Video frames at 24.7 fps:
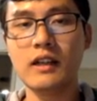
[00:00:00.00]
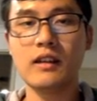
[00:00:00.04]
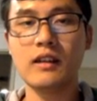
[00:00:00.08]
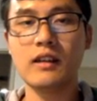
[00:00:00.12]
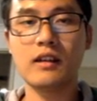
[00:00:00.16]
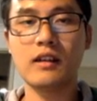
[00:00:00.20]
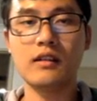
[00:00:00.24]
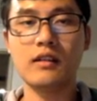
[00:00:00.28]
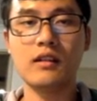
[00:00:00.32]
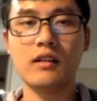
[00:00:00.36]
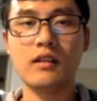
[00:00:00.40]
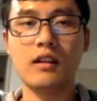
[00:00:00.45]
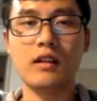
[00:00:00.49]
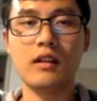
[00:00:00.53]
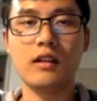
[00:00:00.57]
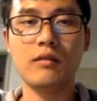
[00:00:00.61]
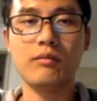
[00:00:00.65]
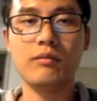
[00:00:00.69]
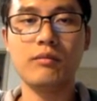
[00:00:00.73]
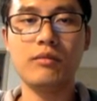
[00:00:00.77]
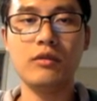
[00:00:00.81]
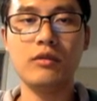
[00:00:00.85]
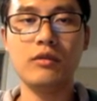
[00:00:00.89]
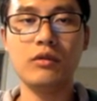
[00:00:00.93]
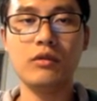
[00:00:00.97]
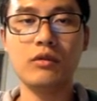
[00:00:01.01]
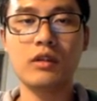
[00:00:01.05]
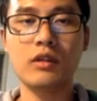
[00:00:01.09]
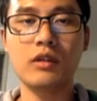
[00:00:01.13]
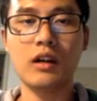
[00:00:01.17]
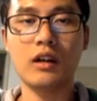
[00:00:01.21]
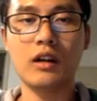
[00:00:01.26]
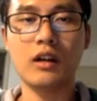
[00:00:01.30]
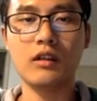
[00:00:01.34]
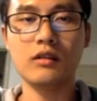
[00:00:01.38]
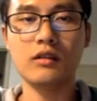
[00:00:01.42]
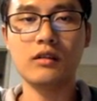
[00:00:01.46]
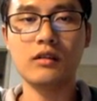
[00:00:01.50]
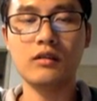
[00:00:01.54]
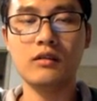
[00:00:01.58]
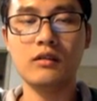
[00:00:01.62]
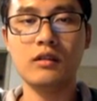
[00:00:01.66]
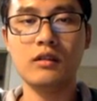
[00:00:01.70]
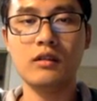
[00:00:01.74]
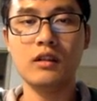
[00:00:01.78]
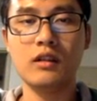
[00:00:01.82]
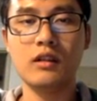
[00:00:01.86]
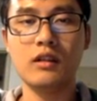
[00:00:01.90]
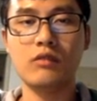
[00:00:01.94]
Then the blue color
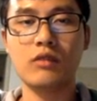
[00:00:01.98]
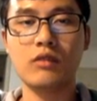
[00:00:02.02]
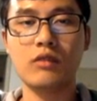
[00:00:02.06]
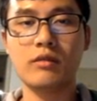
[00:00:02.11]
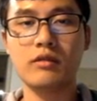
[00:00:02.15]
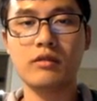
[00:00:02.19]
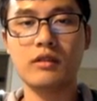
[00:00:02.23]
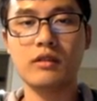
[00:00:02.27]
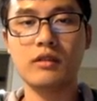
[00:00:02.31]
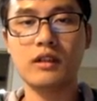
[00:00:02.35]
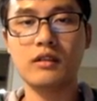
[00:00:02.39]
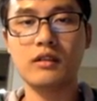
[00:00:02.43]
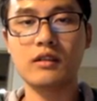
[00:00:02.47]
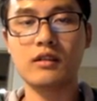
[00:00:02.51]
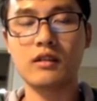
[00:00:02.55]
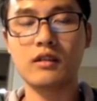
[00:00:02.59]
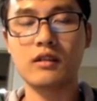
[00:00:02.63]
represents